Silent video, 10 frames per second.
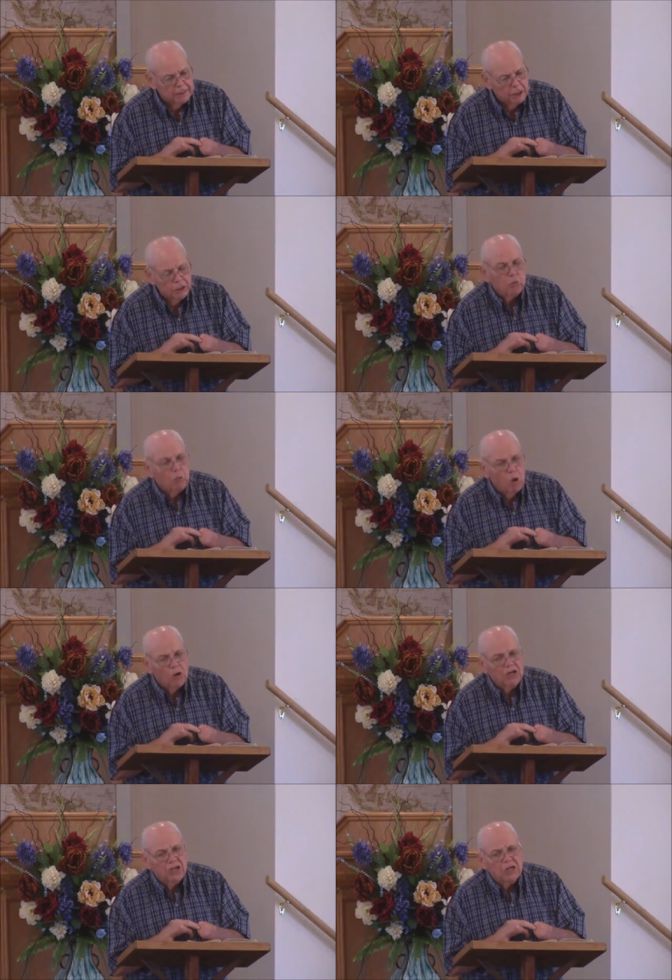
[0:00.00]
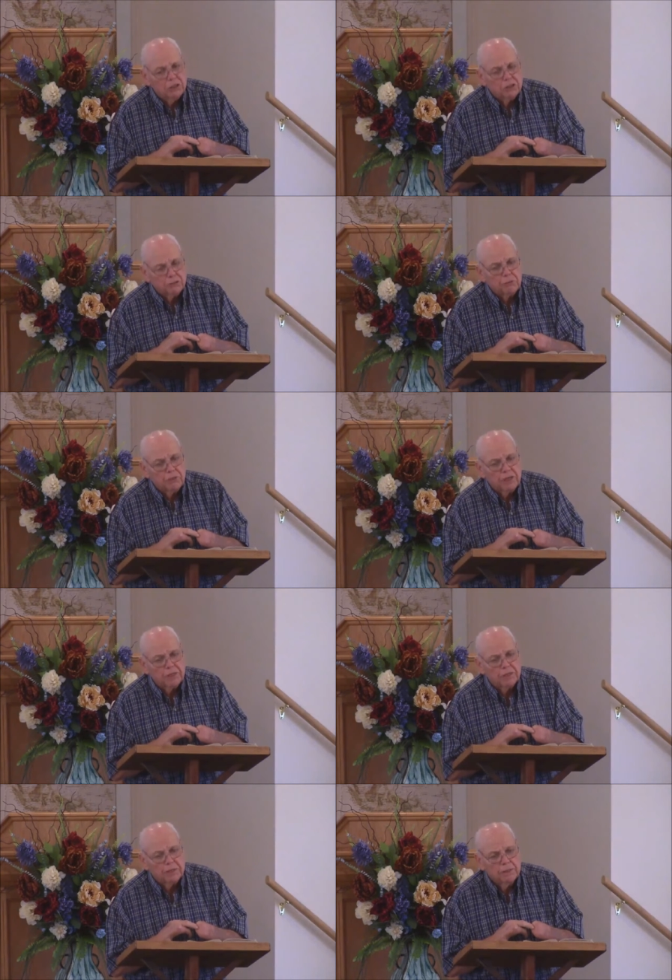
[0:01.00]
You're walking down the street,
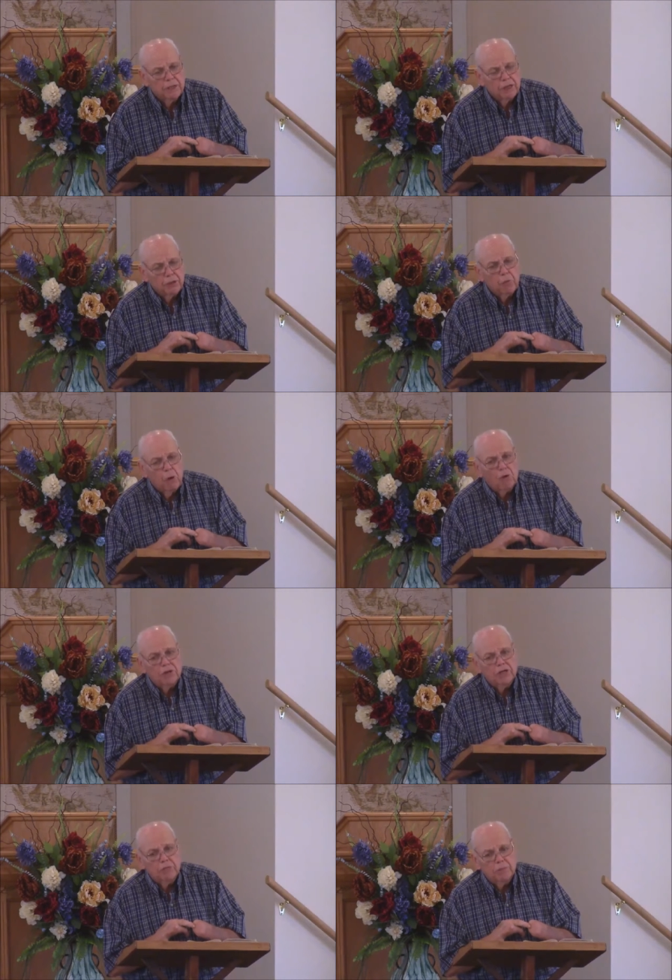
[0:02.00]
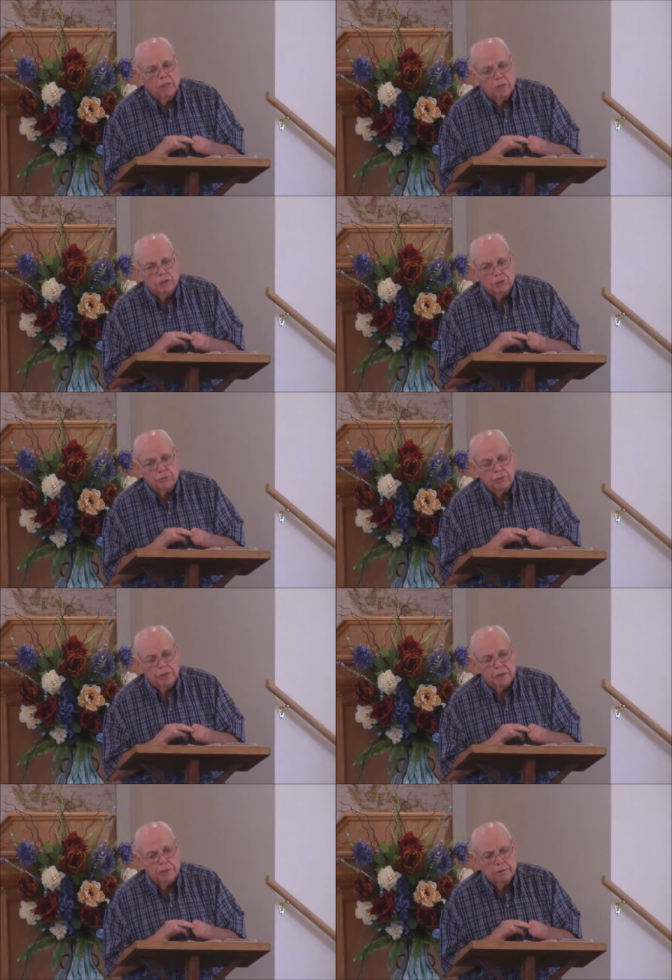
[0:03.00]
and you're walking in the middle of the street,
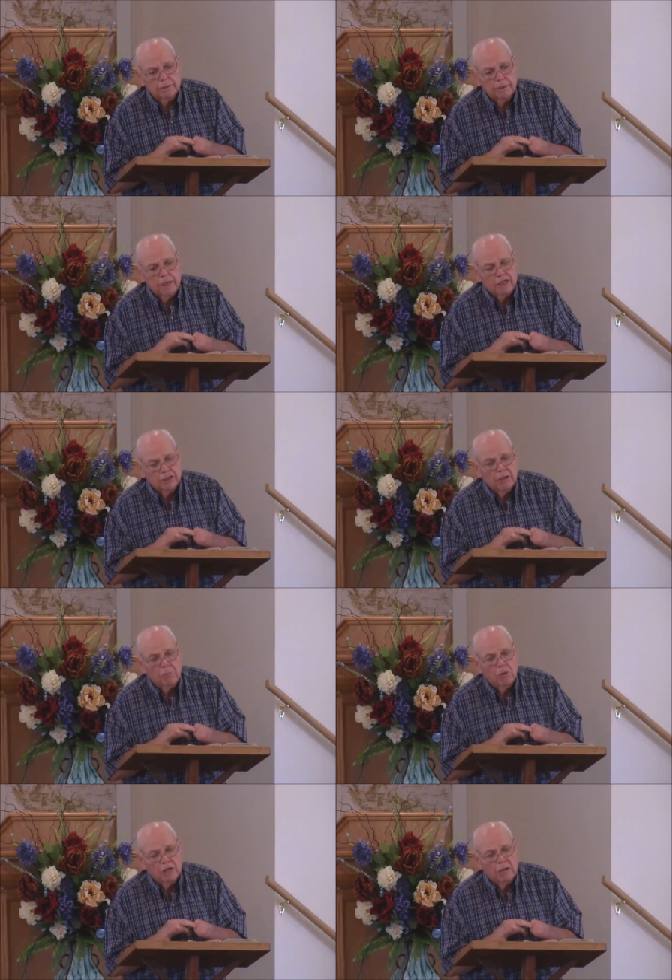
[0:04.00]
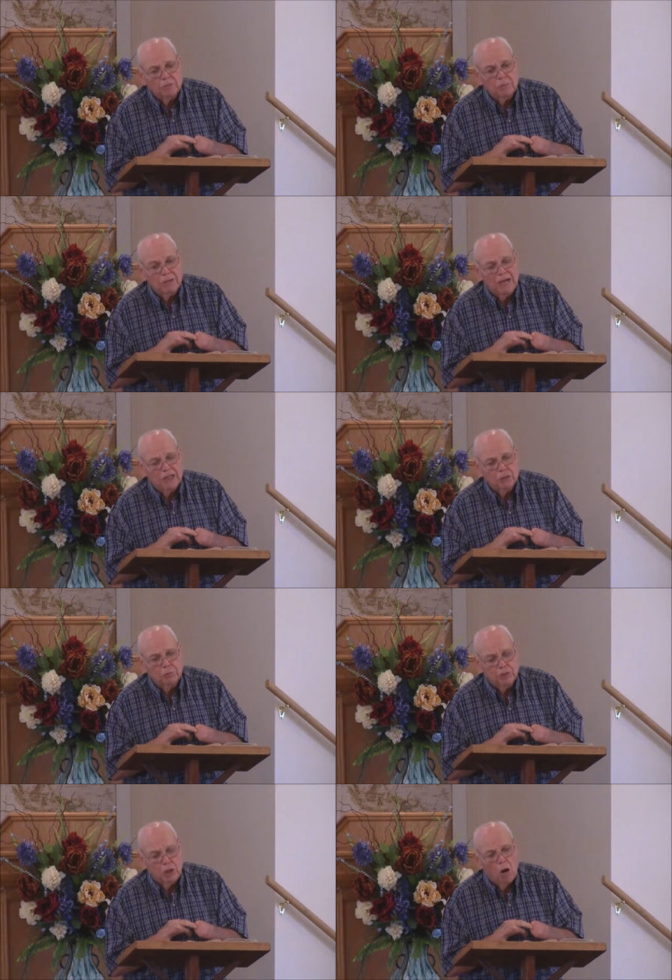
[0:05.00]
and someone comes up behind you
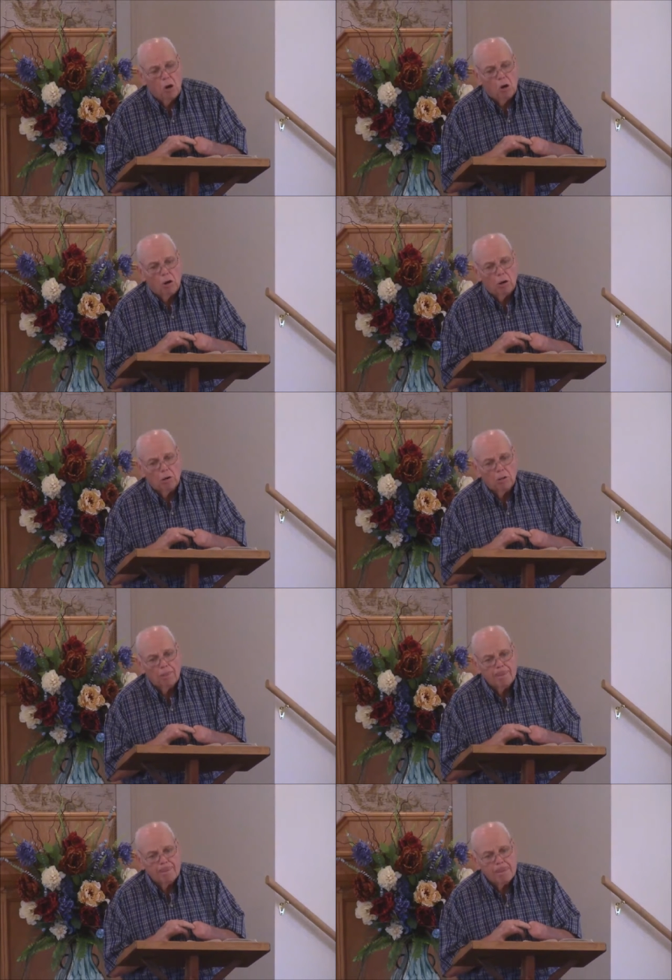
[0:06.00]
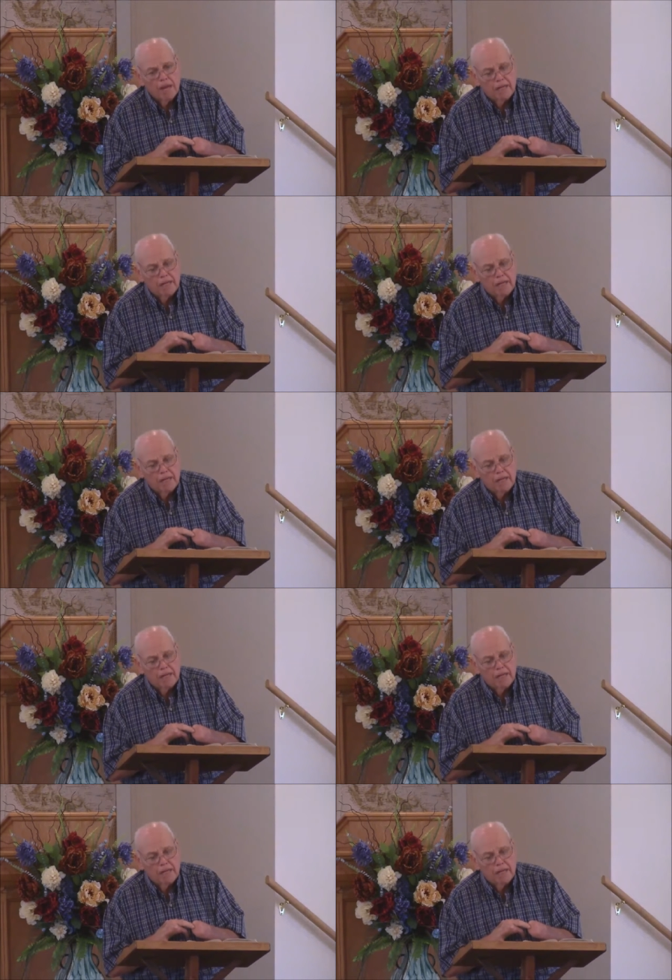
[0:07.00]
with a car, and